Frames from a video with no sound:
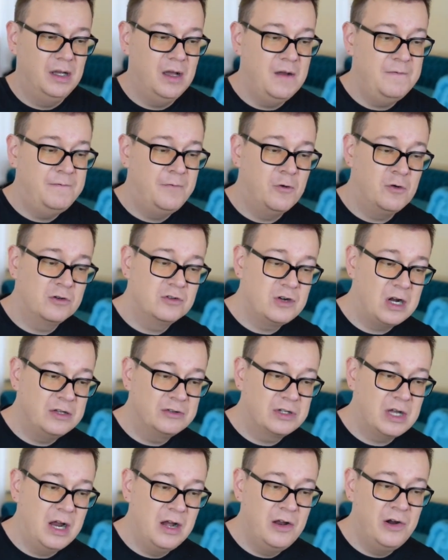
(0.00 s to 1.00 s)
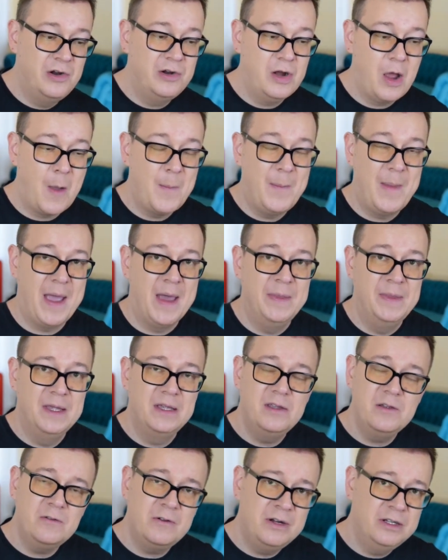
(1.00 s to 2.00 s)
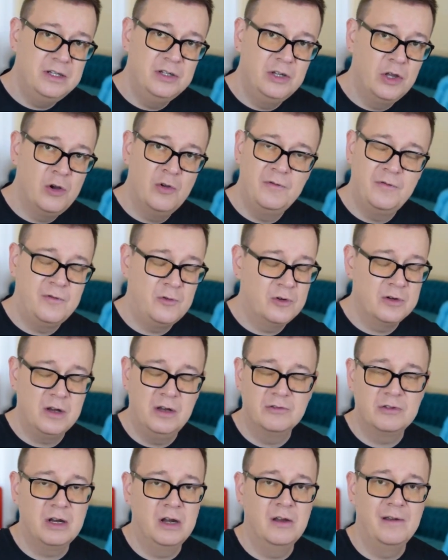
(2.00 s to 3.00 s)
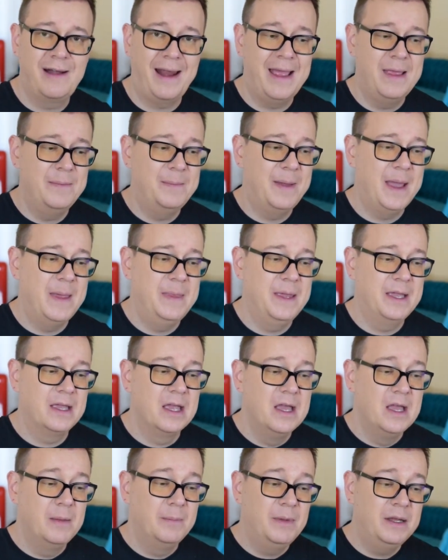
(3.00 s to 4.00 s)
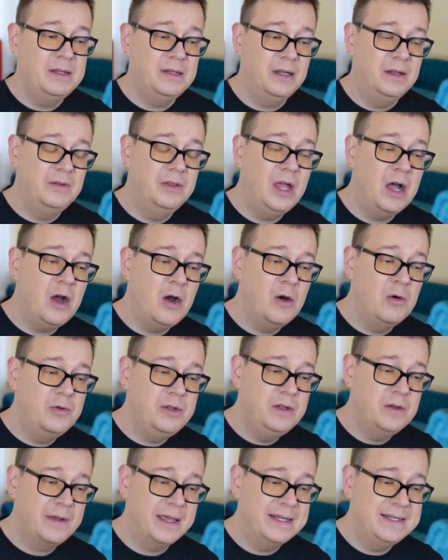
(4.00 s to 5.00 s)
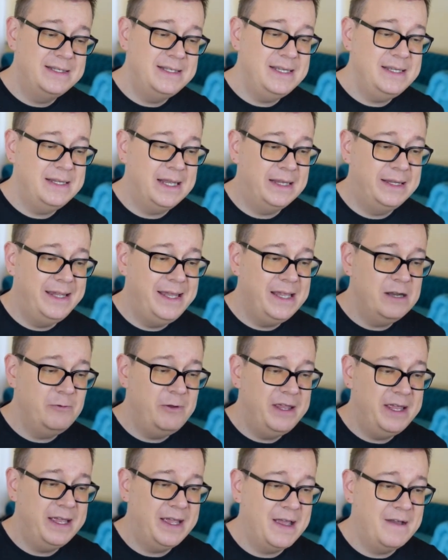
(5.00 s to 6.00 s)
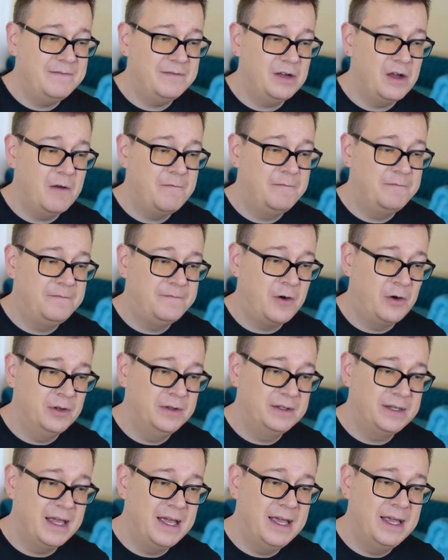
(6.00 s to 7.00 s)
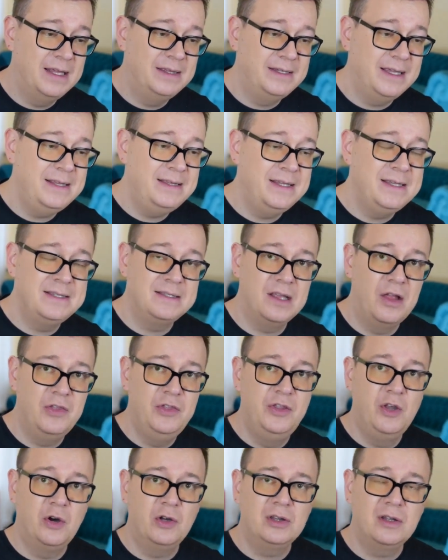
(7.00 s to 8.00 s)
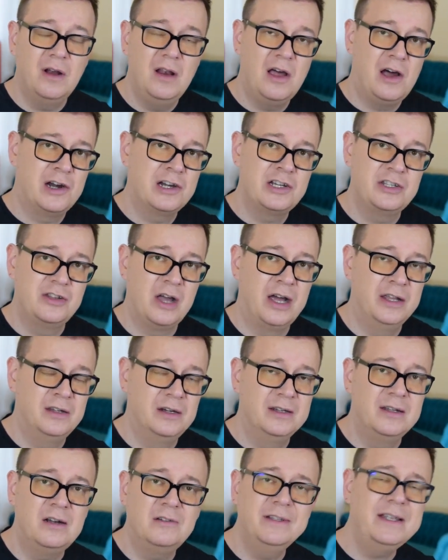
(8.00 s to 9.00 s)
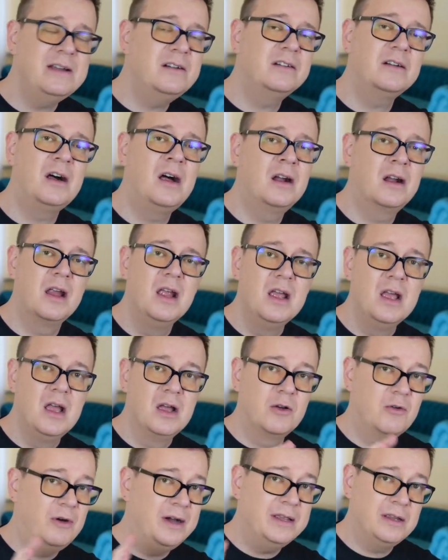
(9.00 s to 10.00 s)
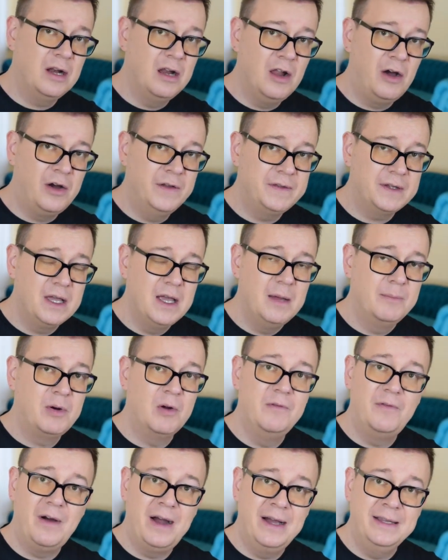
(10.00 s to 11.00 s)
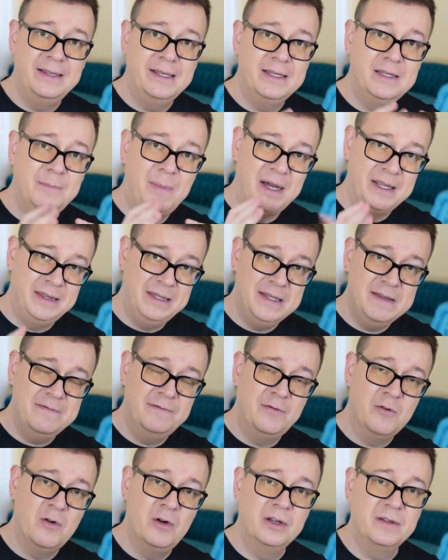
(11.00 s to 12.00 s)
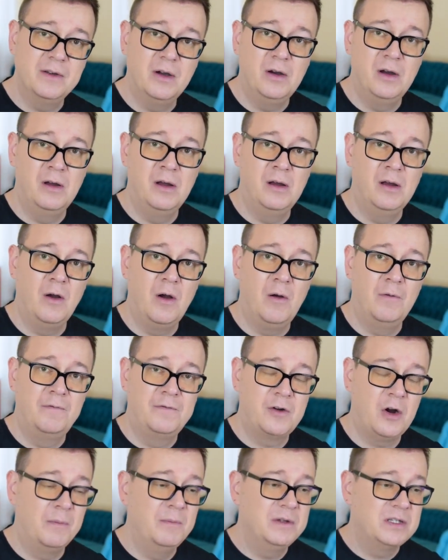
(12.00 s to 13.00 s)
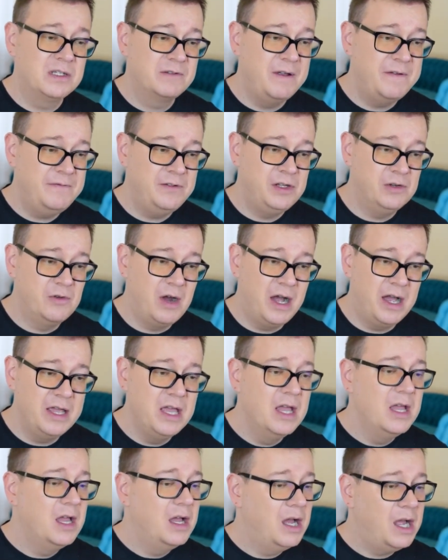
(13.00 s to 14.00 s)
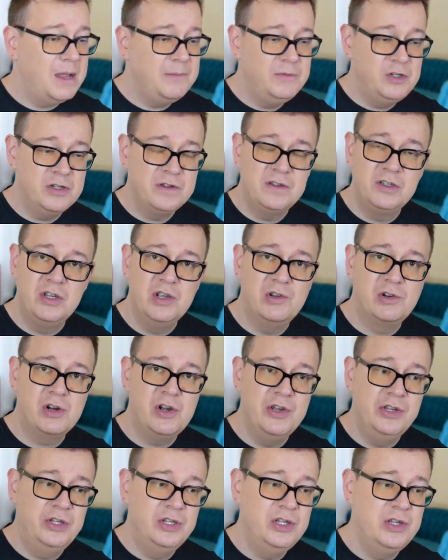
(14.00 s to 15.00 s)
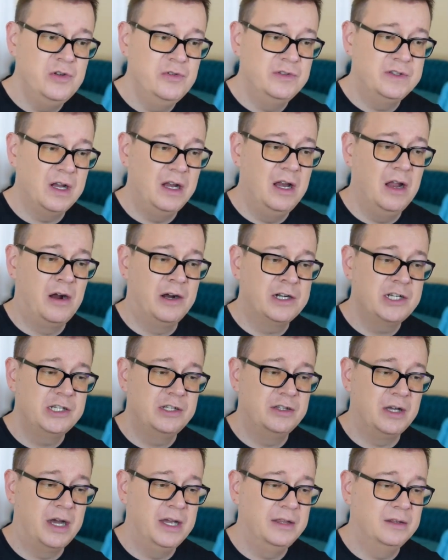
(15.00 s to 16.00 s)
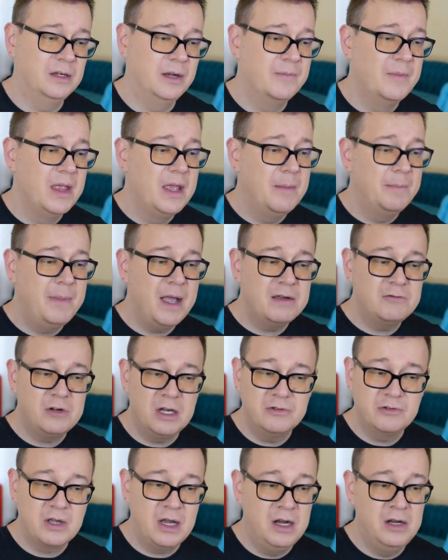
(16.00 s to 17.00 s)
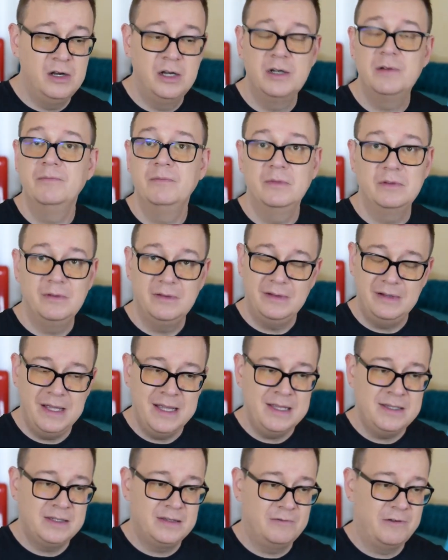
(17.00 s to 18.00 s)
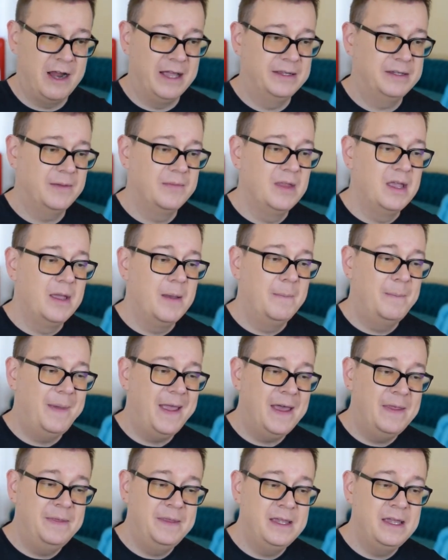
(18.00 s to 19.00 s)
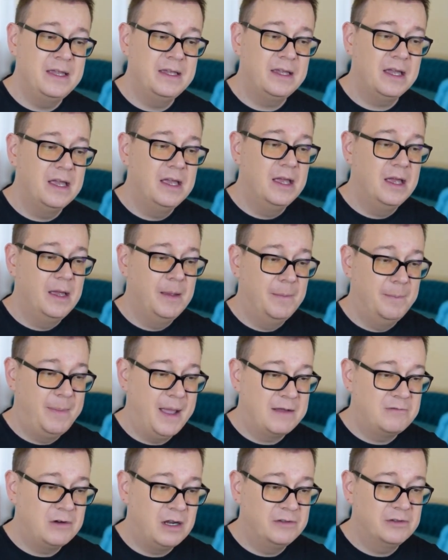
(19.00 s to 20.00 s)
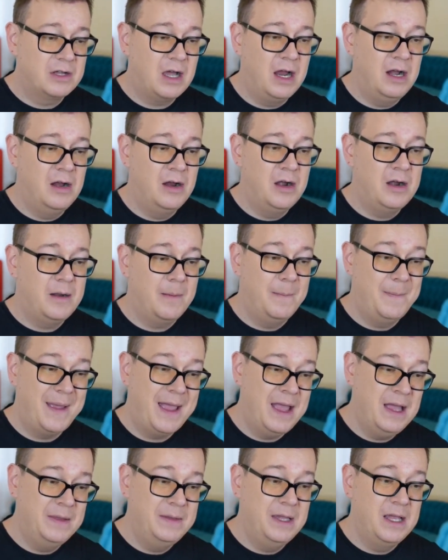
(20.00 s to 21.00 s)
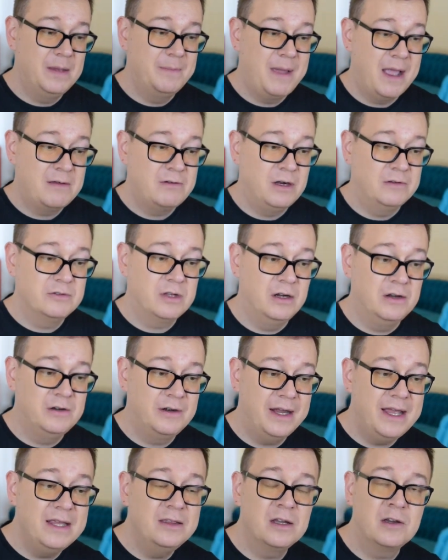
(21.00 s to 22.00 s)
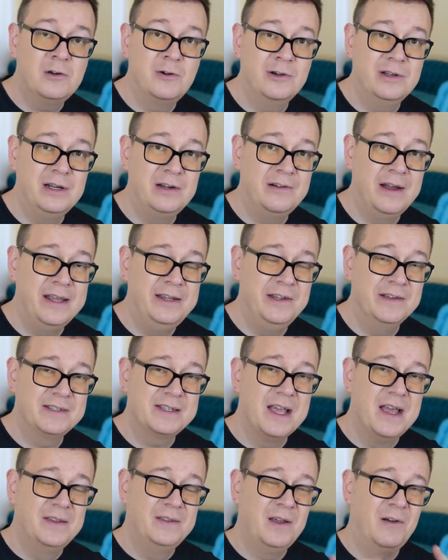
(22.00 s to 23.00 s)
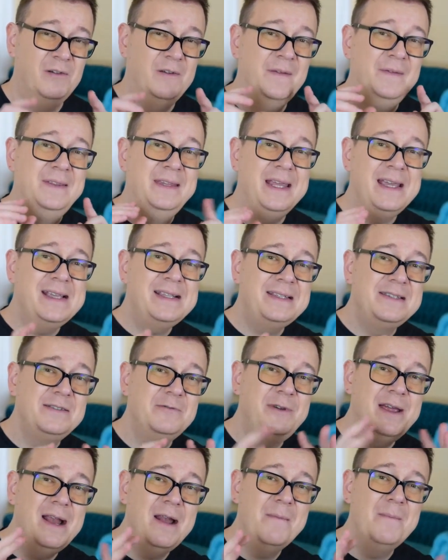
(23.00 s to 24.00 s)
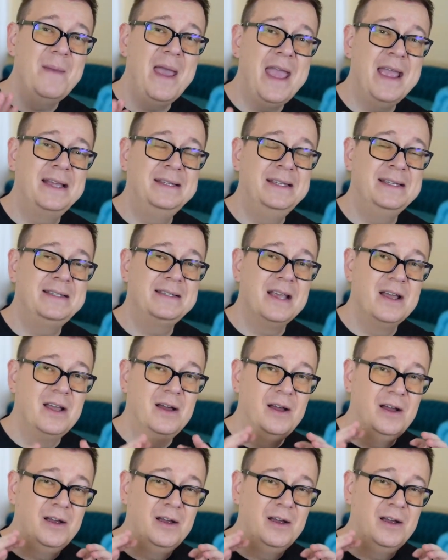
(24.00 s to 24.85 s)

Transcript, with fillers: a foreground color, a padding. You already know foreground color and padding, but now you can see that here we have a font and it is dot large title. Now there are quite a lot provided by default uh, from Swift UI. I'm just you know, going to use large title. Background color is red. Padding, background color, padding, background color, and the corner radius. Now this will make this